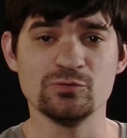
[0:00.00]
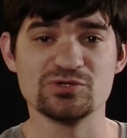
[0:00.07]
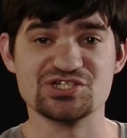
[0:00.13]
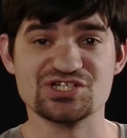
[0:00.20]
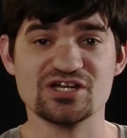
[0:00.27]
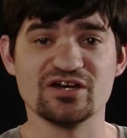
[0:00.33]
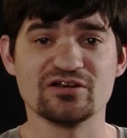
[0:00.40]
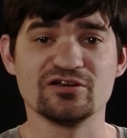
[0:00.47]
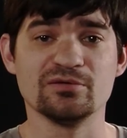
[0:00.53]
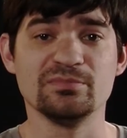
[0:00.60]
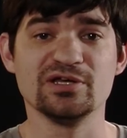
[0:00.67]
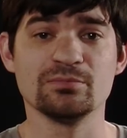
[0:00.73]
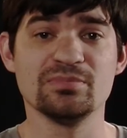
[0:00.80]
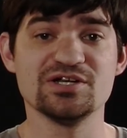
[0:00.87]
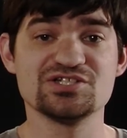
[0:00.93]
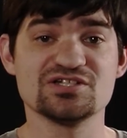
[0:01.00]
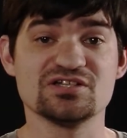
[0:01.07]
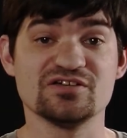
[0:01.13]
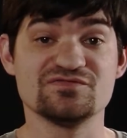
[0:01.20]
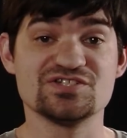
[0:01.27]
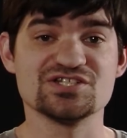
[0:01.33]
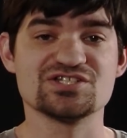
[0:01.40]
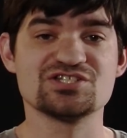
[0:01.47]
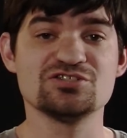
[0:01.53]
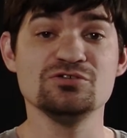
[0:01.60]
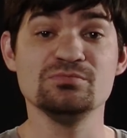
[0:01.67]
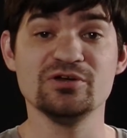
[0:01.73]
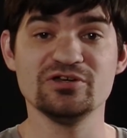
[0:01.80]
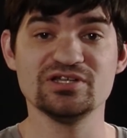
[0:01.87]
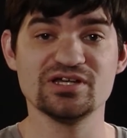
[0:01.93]
was shot on a mere budget of just $2
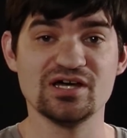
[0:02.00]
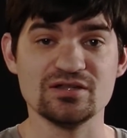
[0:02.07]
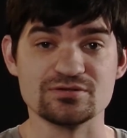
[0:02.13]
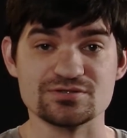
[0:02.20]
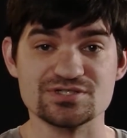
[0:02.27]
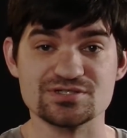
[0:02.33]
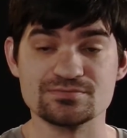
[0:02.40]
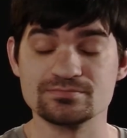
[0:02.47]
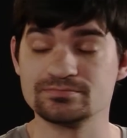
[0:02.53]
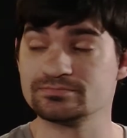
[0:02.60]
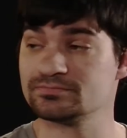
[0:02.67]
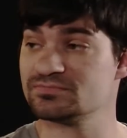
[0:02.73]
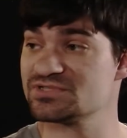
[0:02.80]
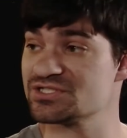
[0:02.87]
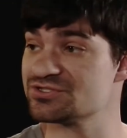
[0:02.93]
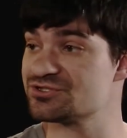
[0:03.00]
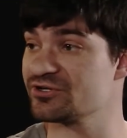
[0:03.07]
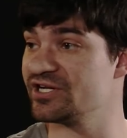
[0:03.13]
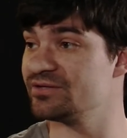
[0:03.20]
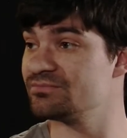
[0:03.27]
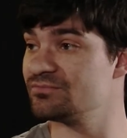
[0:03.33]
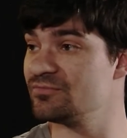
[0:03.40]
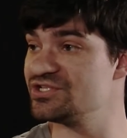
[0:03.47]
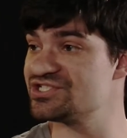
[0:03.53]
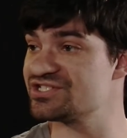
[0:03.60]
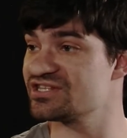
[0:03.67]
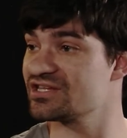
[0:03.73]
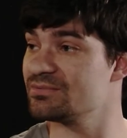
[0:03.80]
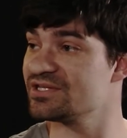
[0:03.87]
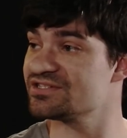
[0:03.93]
million. So Trey, what did you
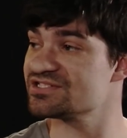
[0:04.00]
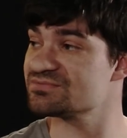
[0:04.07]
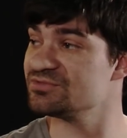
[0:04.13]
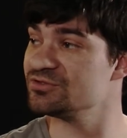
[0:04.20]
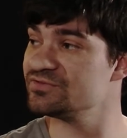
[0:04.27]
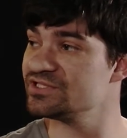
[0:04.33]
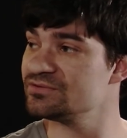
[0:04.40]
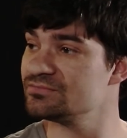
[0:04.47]
think about this movie?